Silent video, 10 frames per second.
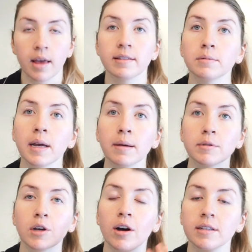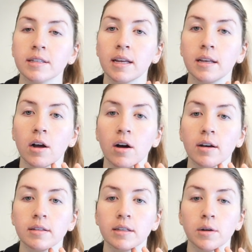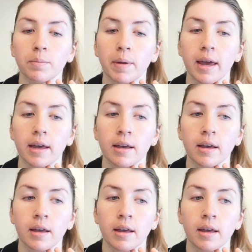Sometimes gauze can cause a little bit,